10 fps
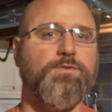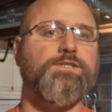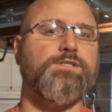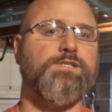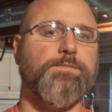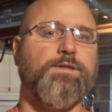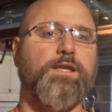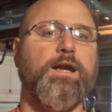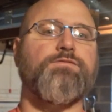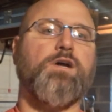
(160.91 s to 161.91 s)
which is something
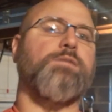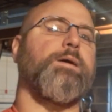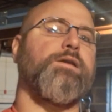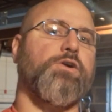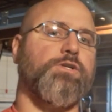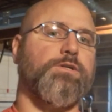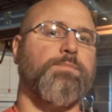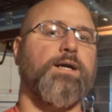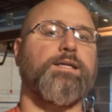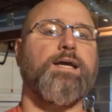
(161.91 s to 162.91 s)
that I've talked about in earlier
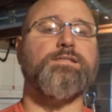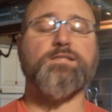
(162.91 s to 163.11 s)
podcasts.